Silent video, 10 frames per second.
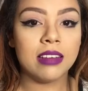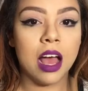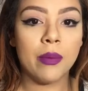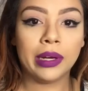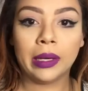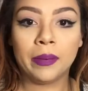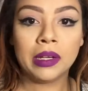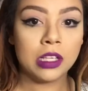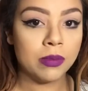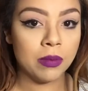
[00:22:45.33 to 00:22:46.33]
I want to go in
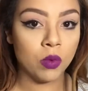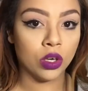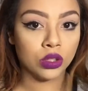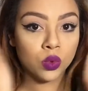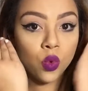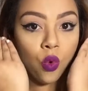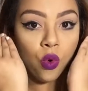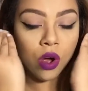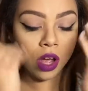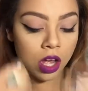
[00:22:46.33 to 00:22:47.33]
a little bit more.
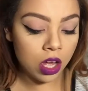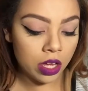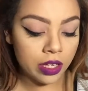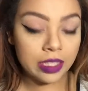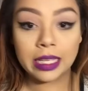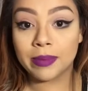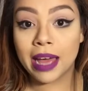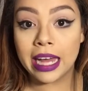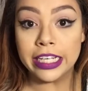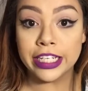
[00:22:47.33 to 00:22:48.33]
So I'm going
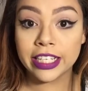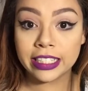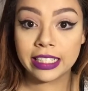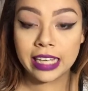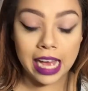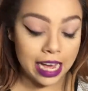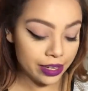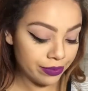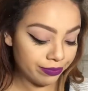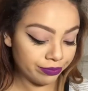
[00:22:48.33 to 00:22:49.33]
to add just a
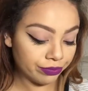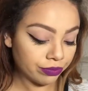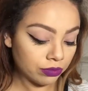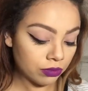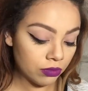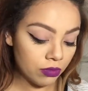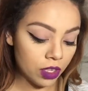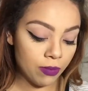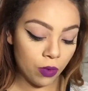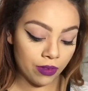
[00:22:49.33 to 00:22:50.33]
tad
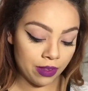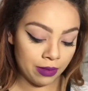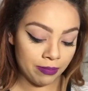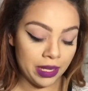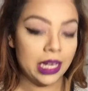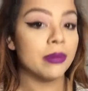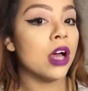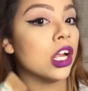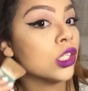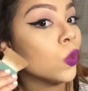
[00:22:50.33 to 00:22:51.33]
more of the medium
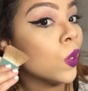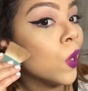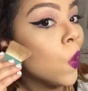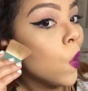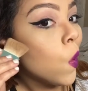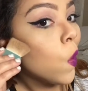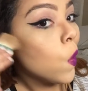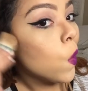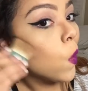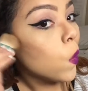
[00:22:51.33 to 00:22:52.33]
contour.
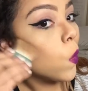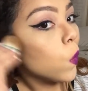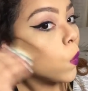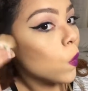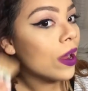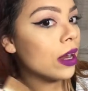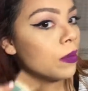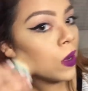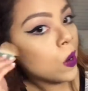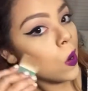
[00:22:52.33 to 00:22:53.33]
Right
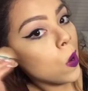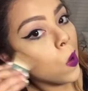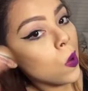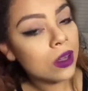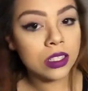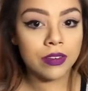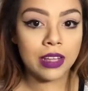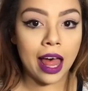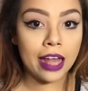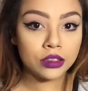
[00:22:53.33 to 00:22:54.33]
up here. Let's give you
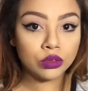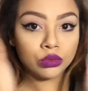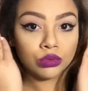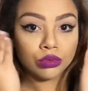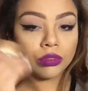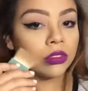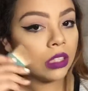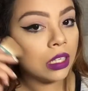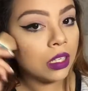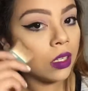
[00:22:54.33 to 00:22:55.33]
that.
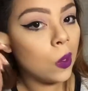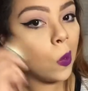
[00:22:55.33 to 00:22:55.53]
Look.